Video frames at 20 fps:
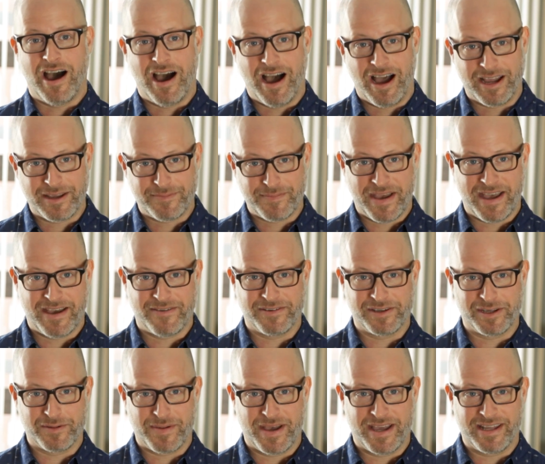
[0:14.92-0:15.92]
I'm
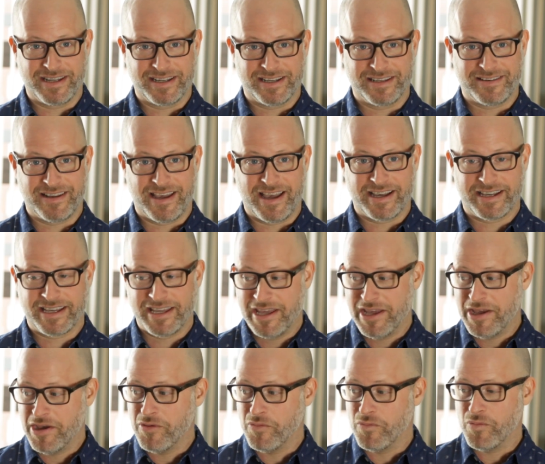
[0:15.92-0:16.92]
having a panic attack.
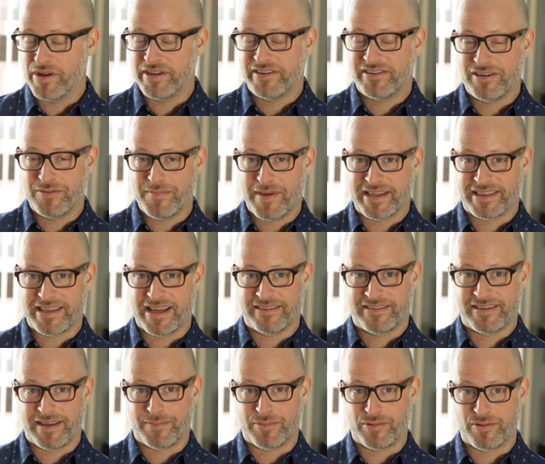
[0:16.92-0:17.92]
Once you make that
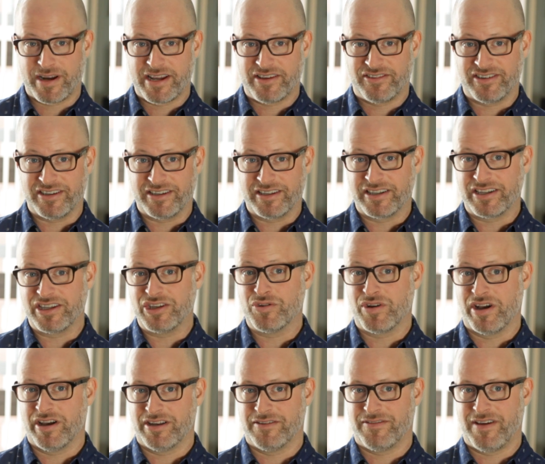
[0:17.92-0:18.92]
separation, you
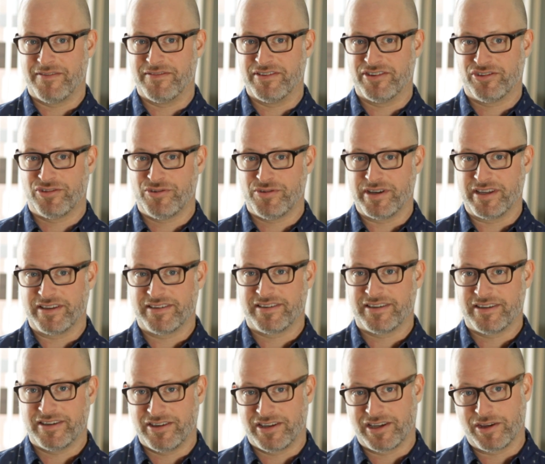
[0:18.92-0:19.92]
kind of have a choice.
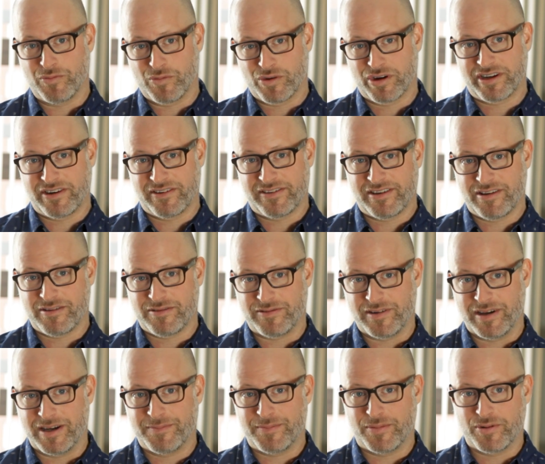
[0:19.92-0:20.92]
You can work yourself
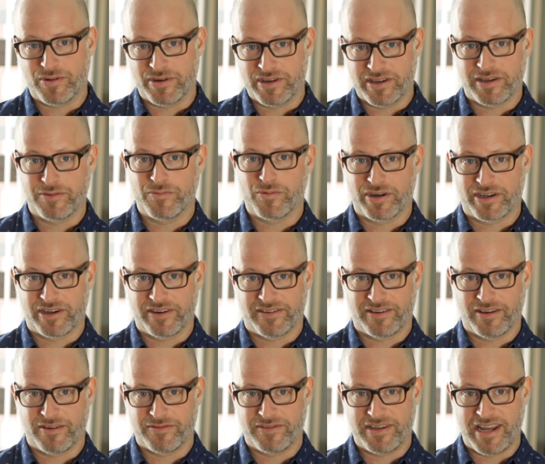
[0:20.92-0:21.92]
up or you can work
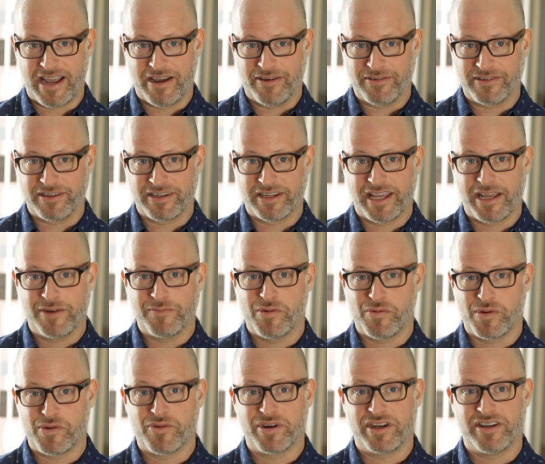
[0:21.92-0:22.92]
yourself down. And what
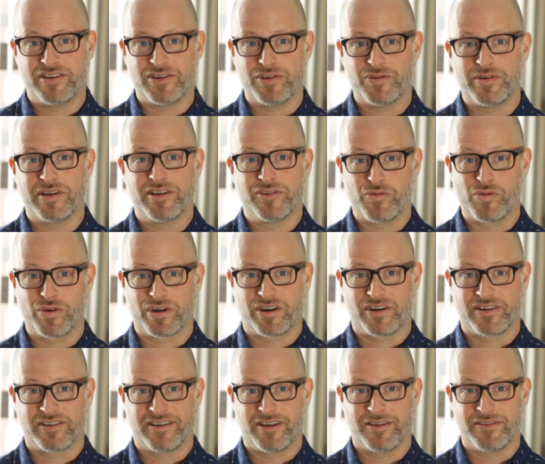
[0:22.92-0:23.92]
we want to do is work
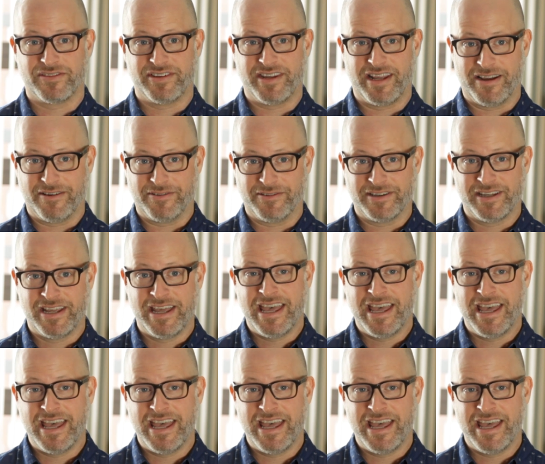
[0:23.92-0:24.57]
ourselves down.